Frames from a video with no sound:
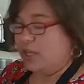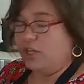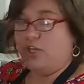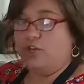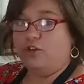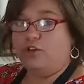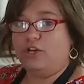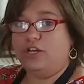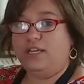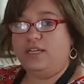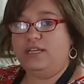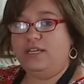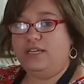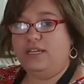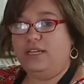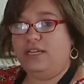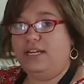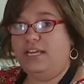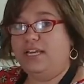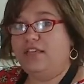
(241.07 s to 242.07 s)
You're going to
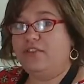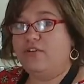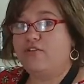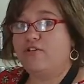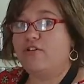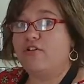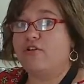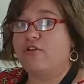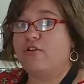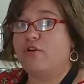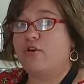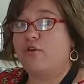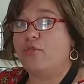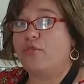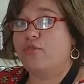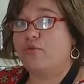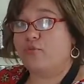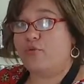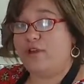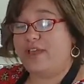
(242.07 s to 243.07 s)
need either
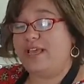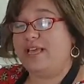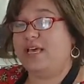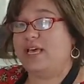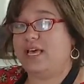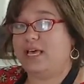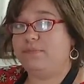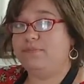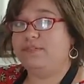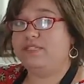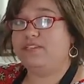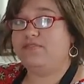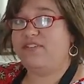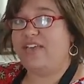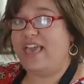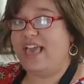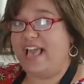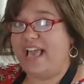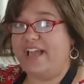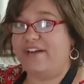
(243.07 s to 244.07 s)
3 cups of
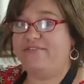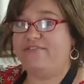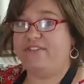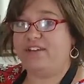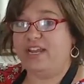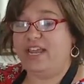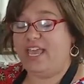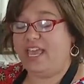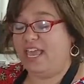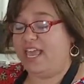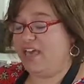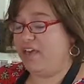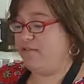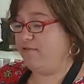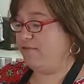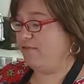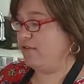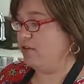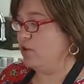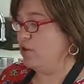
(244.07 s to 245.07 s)
half and
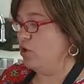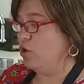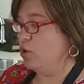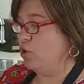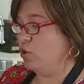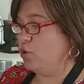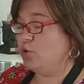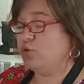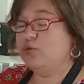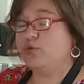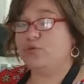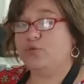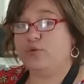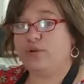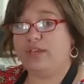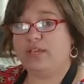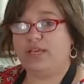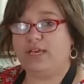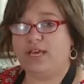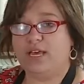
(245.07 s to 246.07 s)
half or
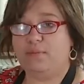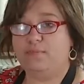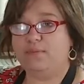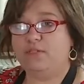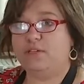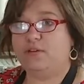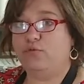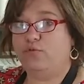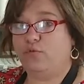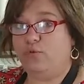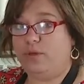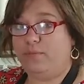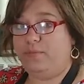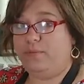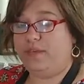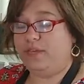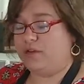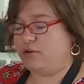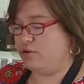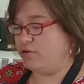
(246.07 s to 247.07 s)
3 cups of
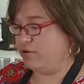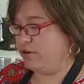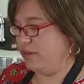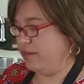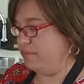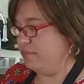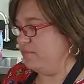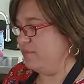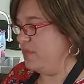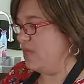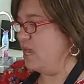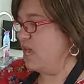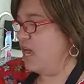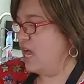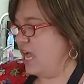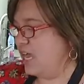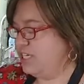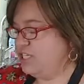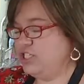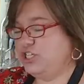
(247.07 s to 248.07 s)
whipping cream.
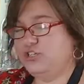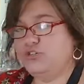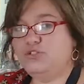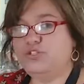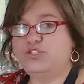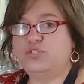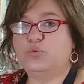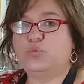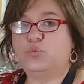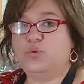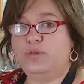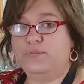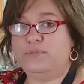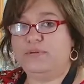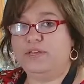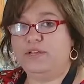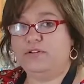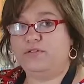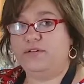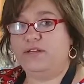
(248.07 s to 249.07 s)
I chose the
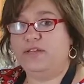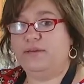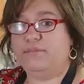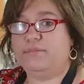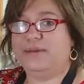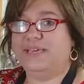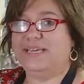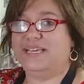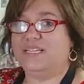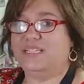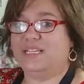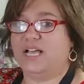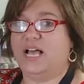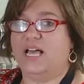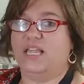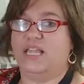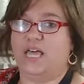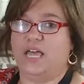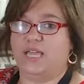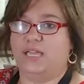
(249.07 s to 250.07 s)
whipping cream because
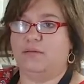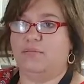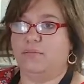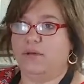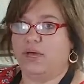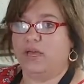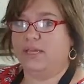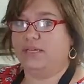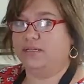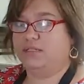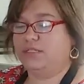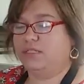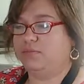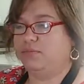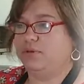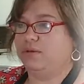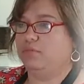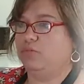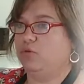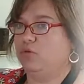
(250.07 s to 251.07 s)
I like mine to
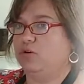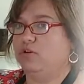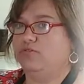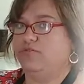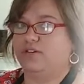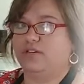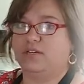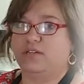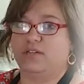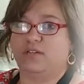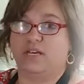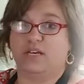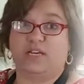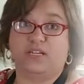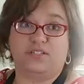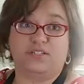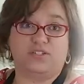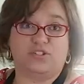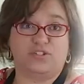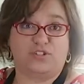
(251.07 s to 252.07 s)
be more of a
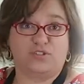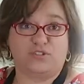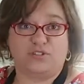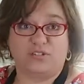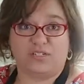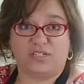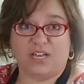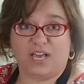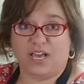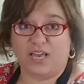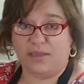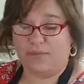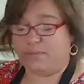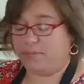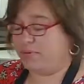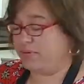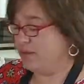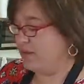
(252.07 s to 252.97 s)
custard type